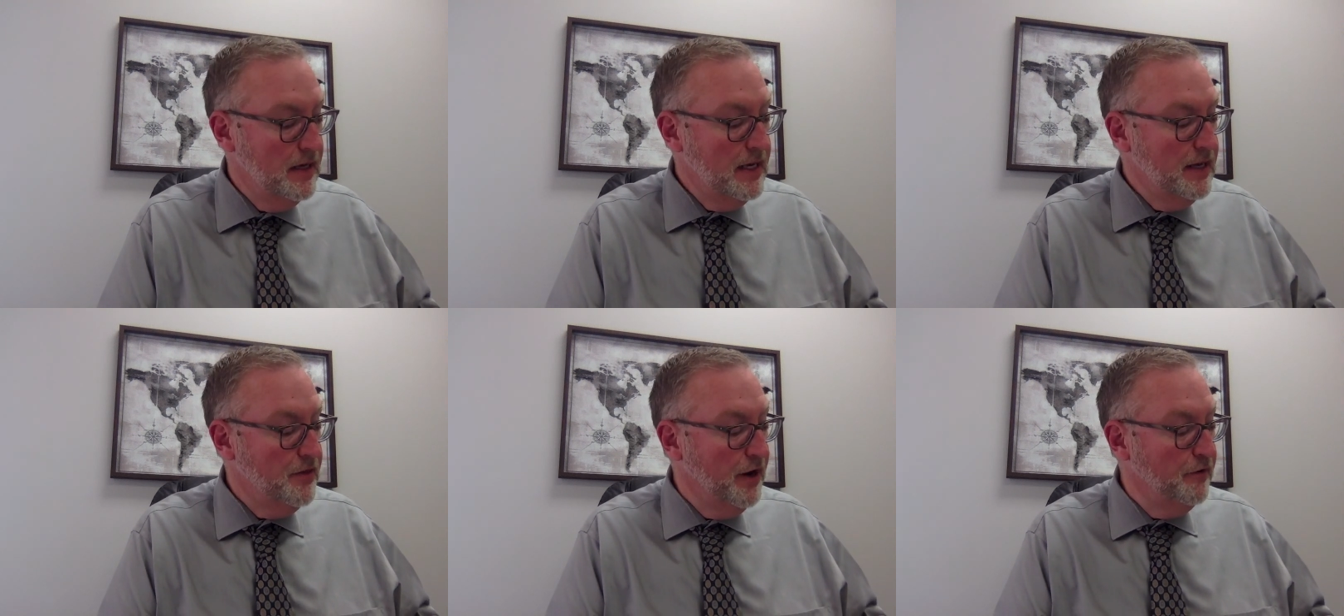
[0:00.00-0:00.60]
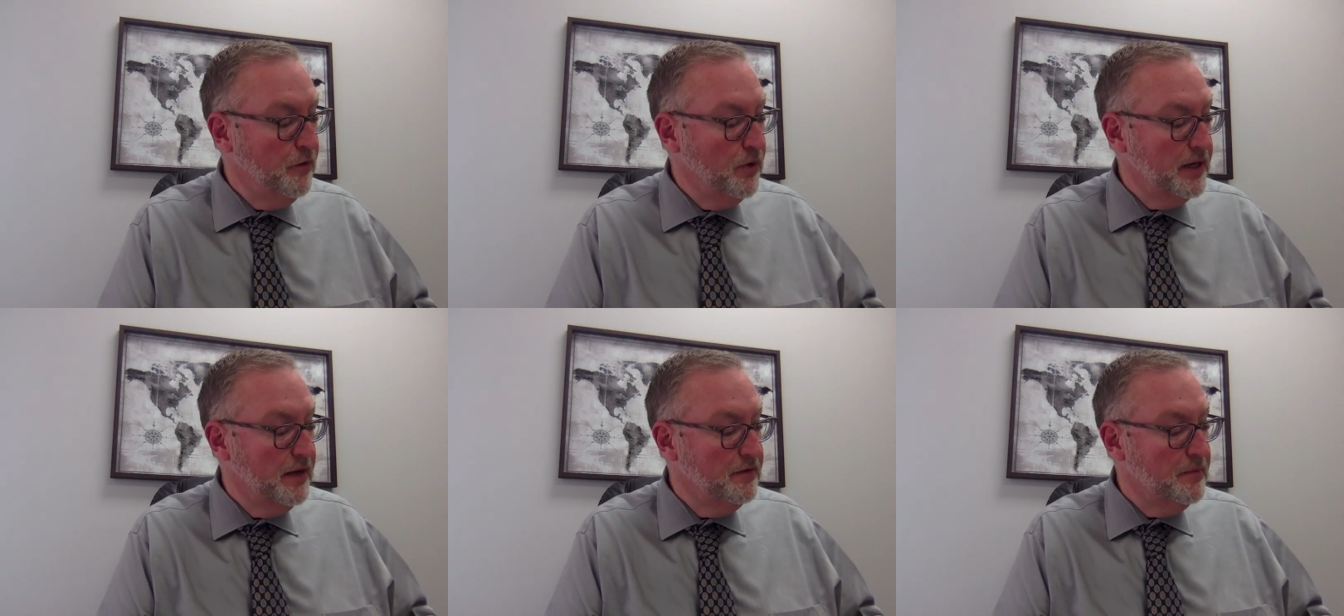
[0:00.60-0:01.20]
he therefore
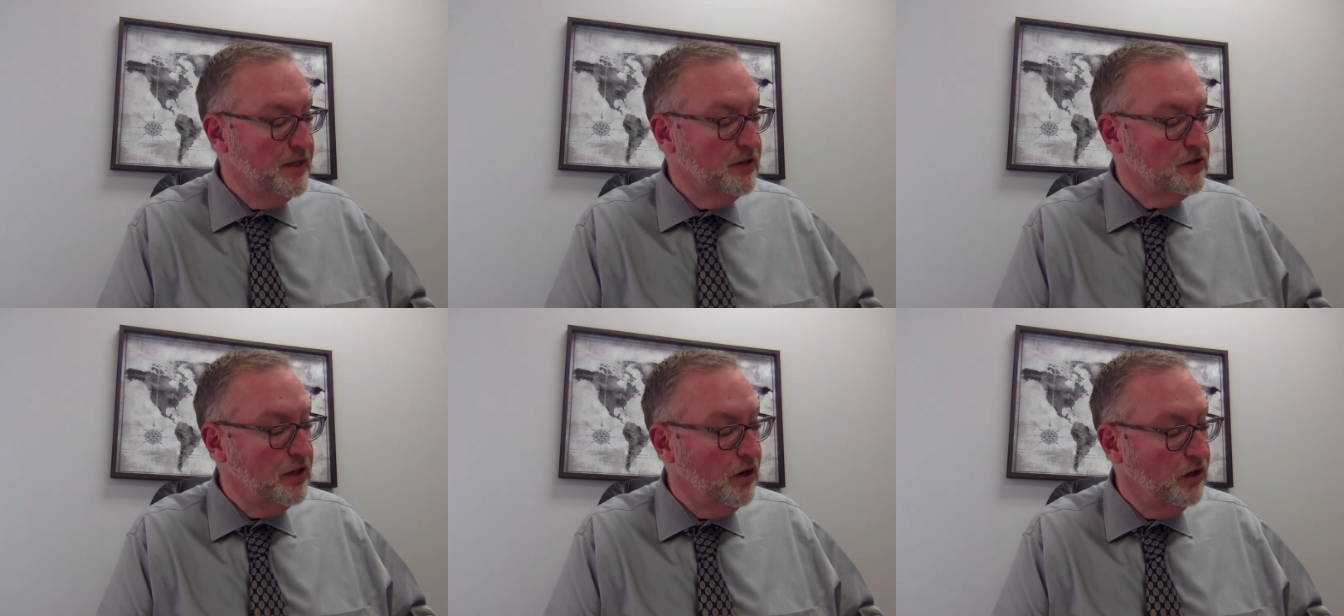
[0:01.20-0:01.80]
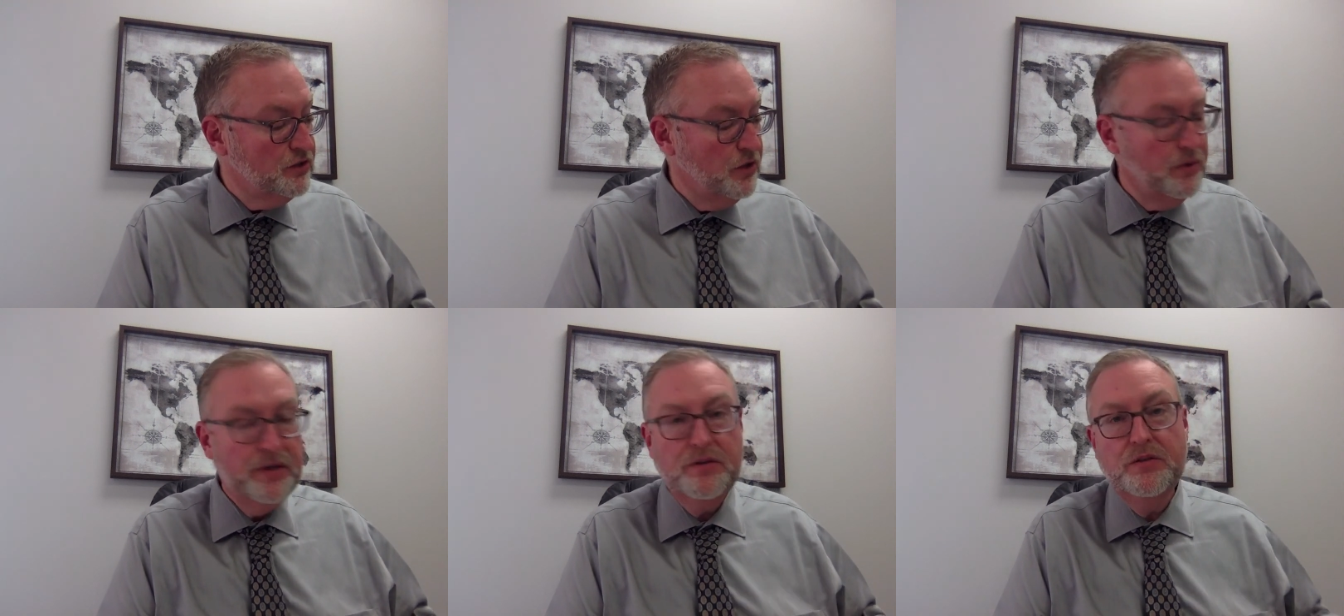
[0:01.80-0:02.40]
given me this son also,
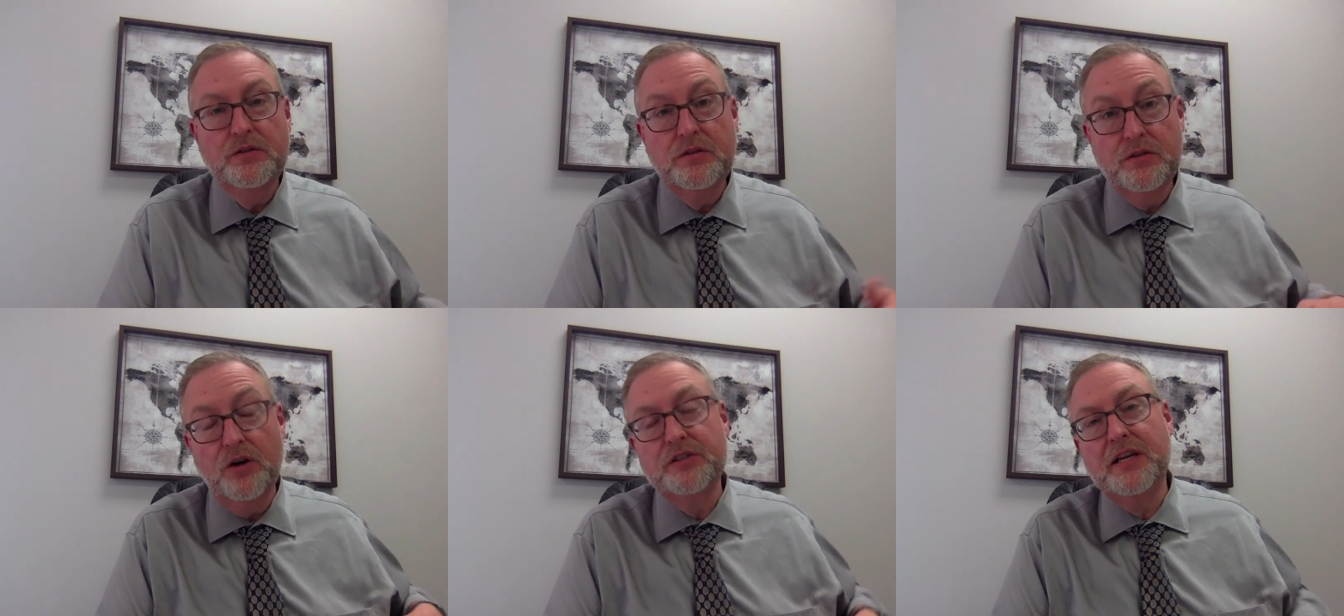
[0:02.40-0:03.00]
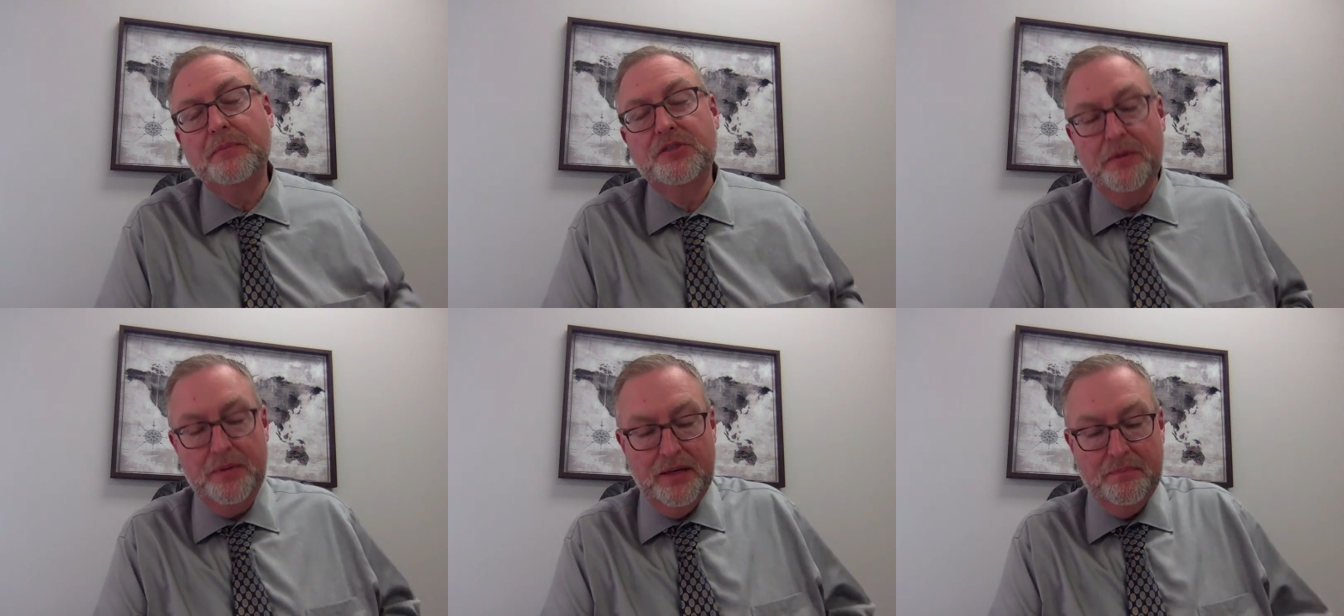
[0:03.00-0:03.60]
and called his name
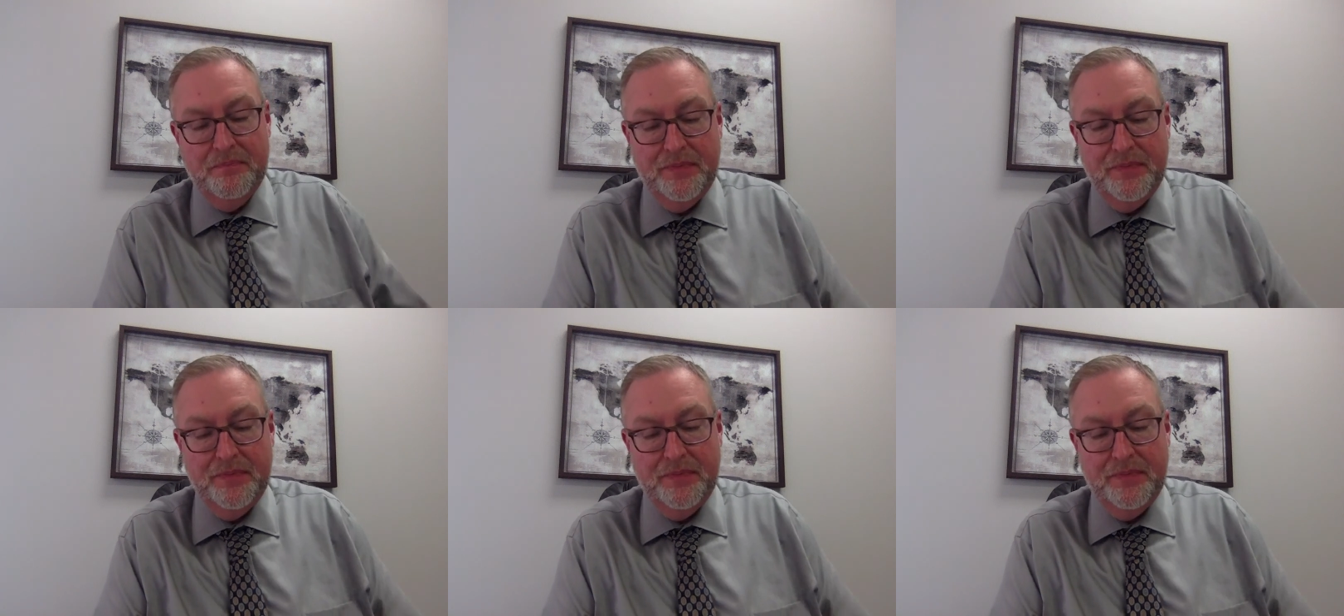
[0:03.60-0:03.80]
Simeon.